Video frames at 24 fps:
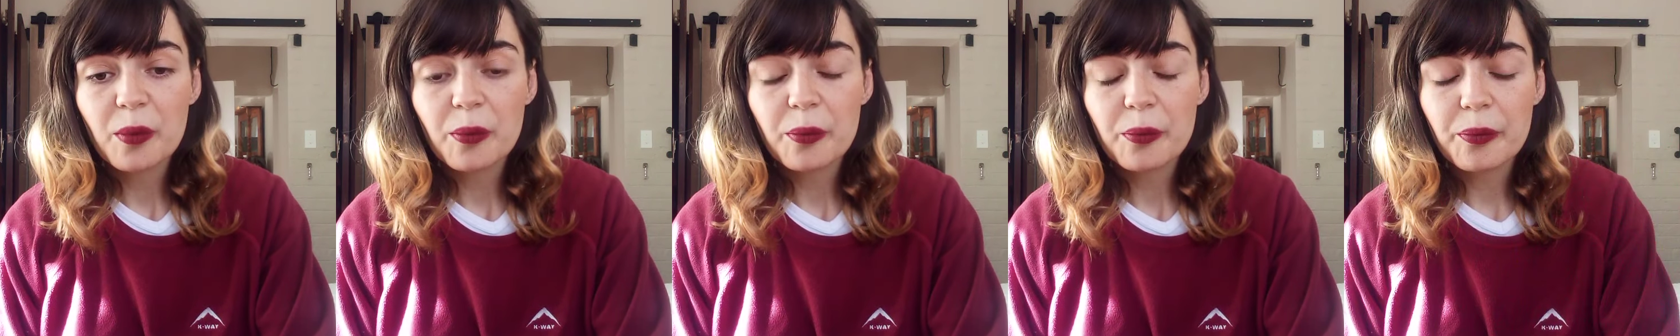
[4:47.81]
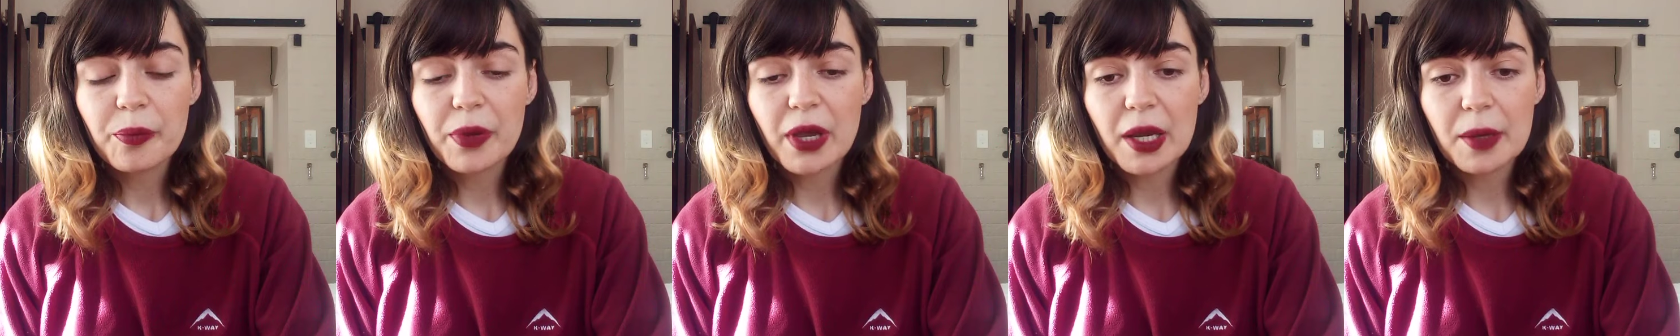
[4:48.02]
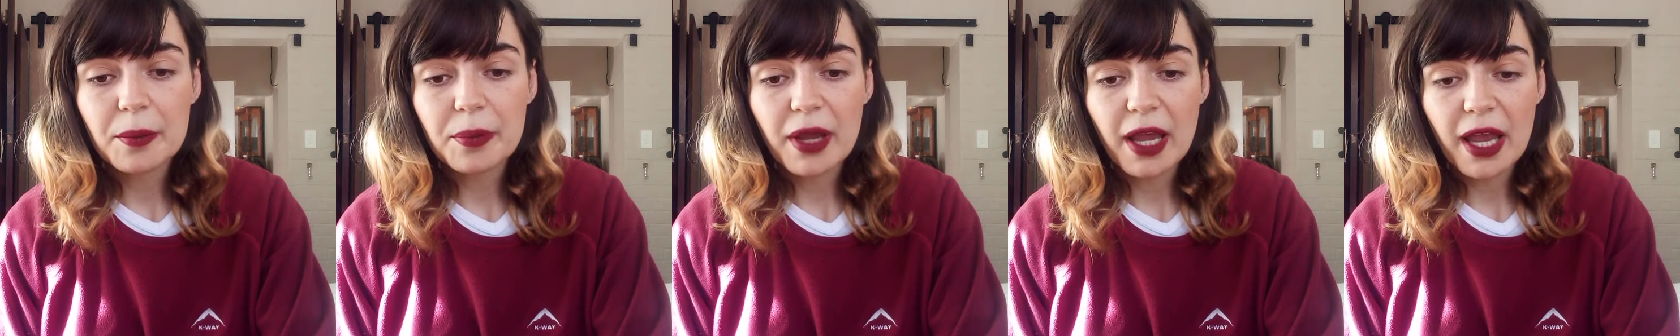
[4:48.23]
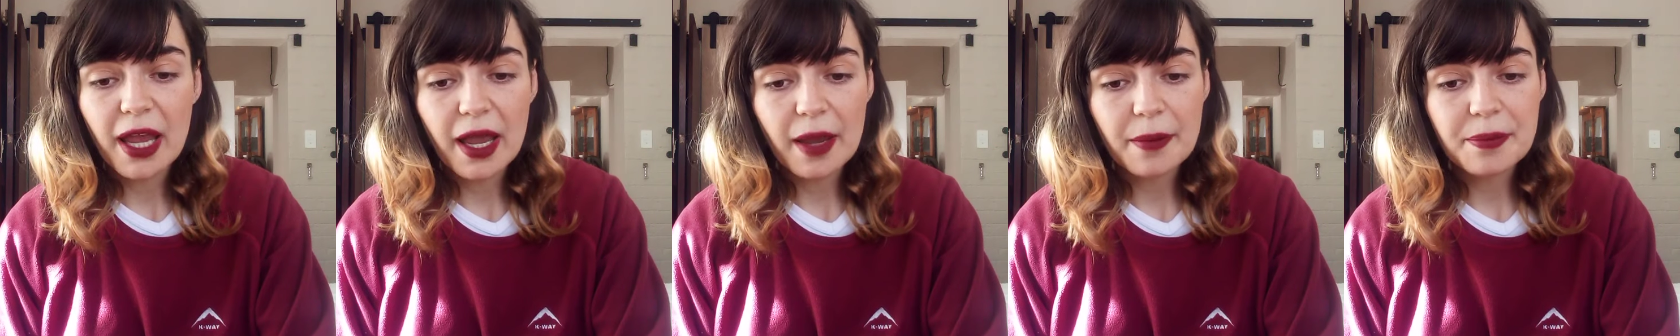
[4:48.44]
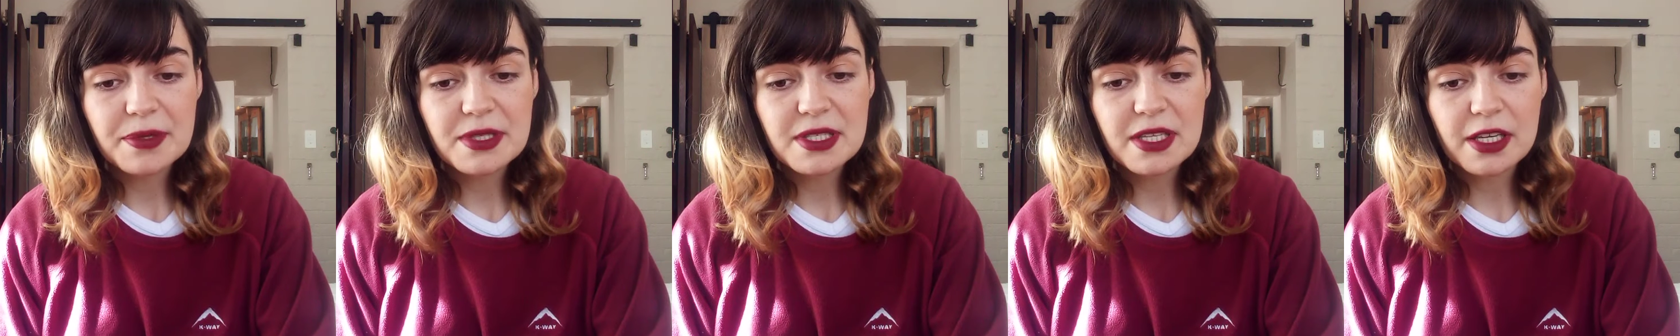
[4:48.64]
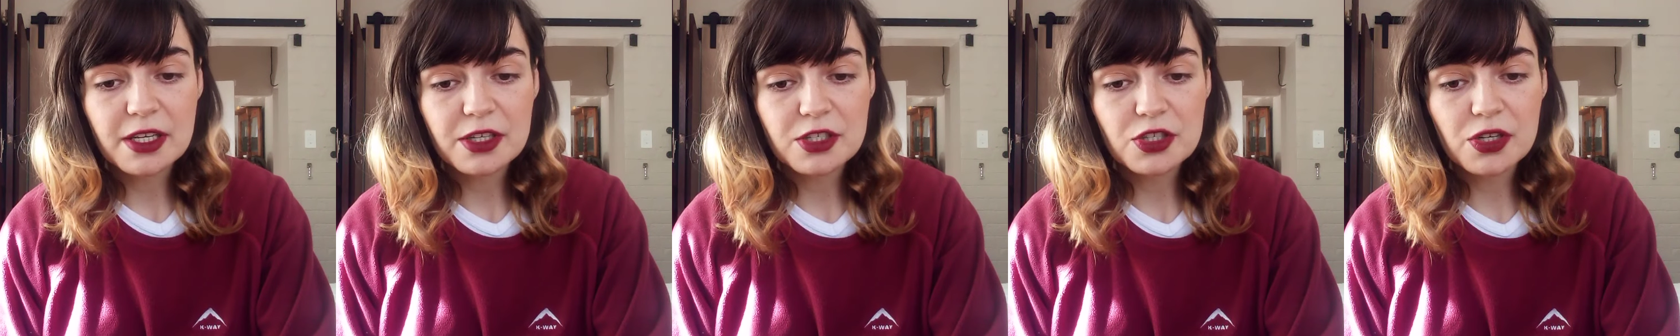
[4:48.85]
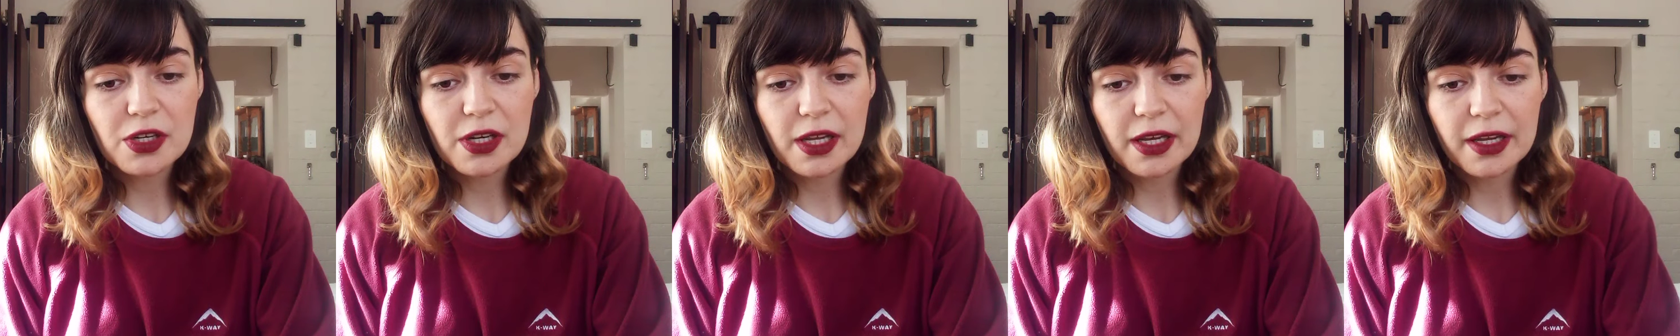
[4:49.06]
but perhaps in
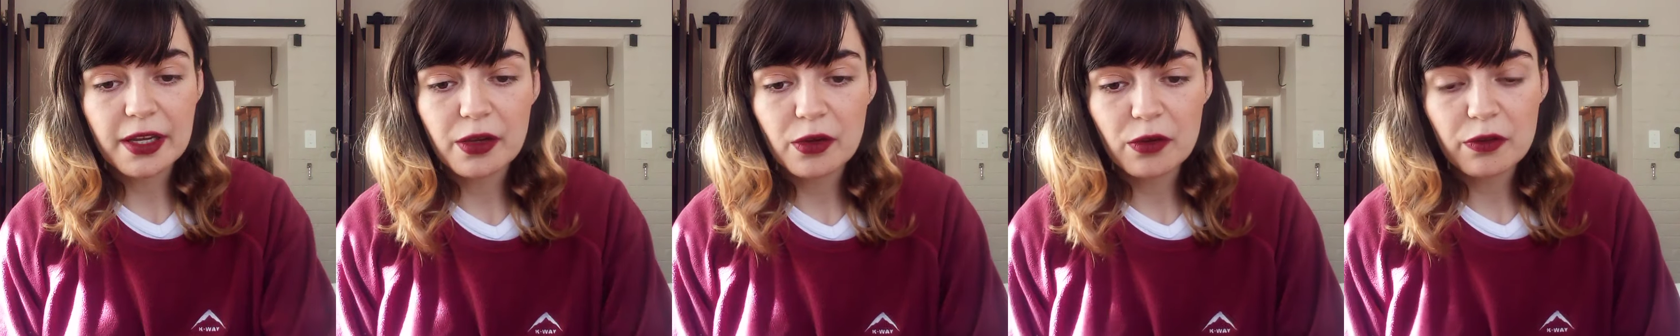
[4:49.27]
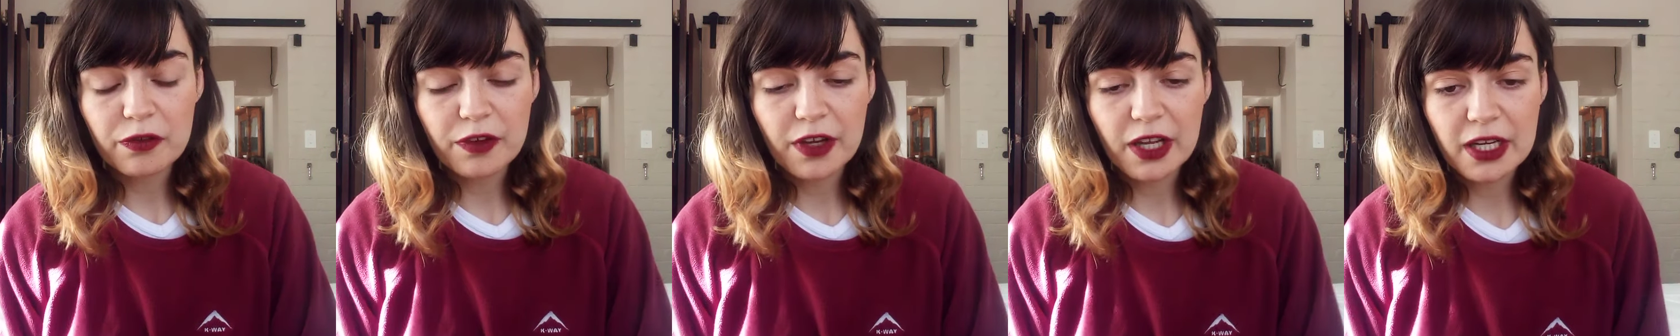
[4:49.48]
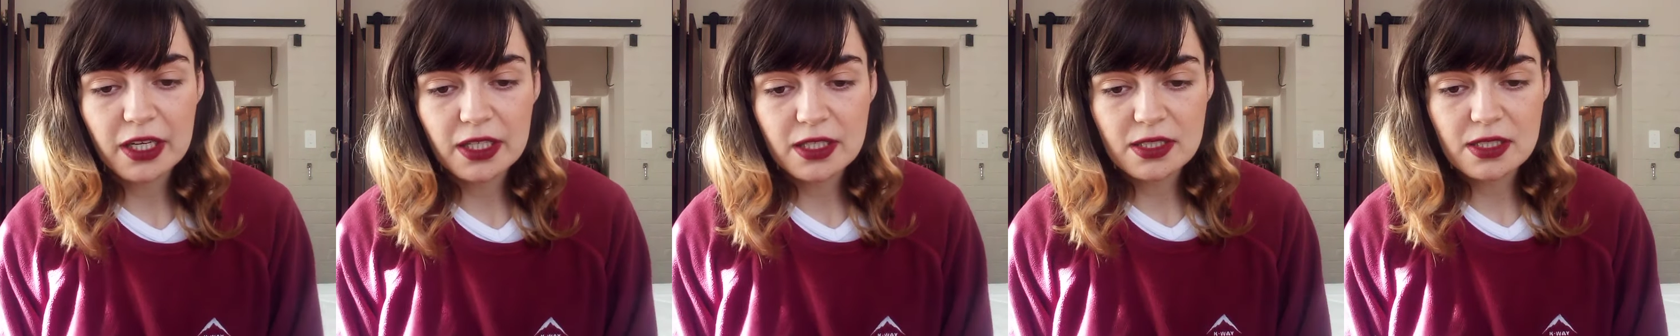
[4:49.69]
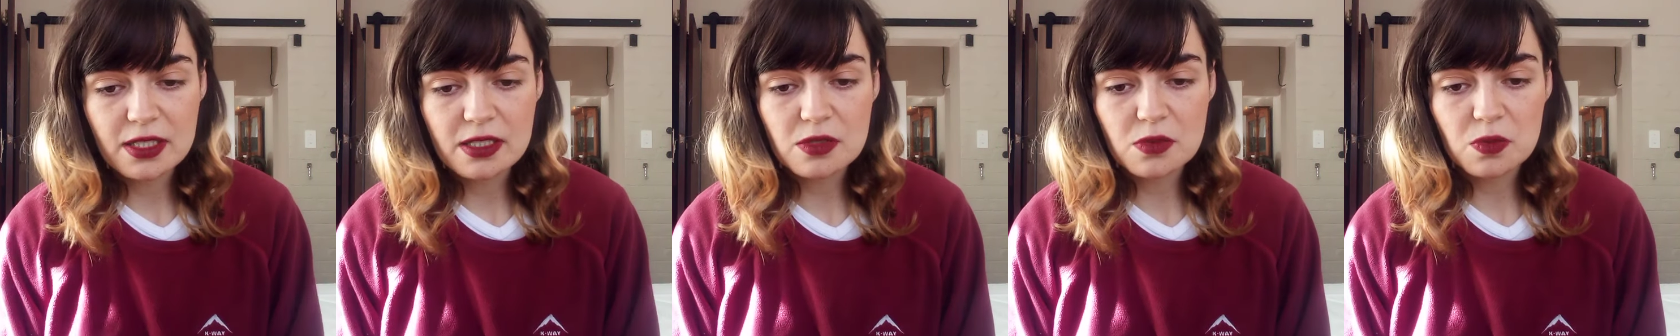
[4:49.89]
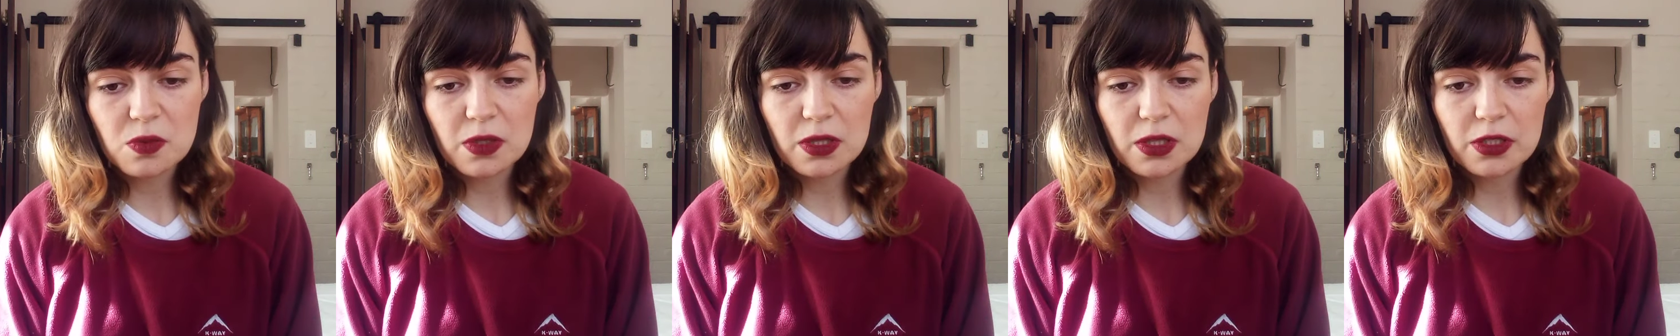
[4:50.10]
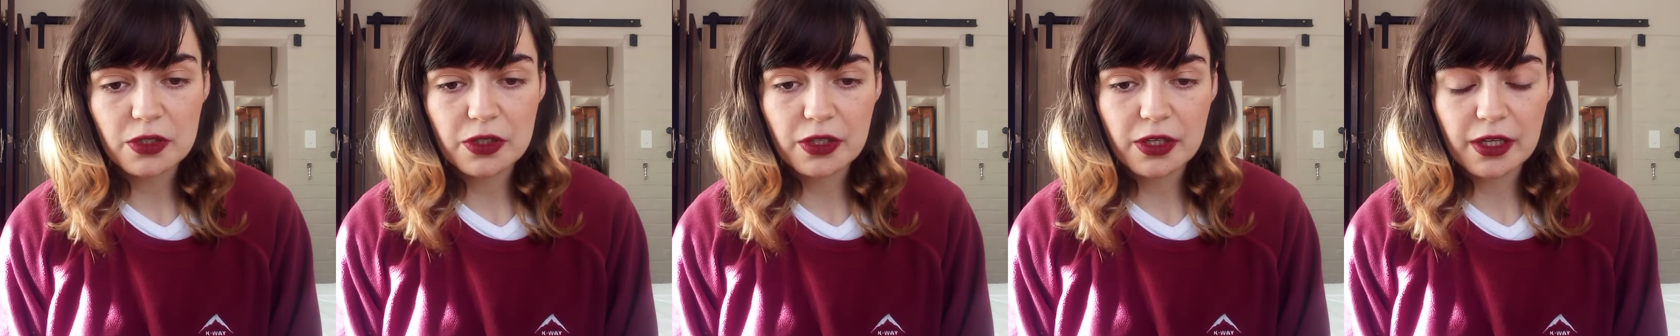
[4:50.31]
July your finances will look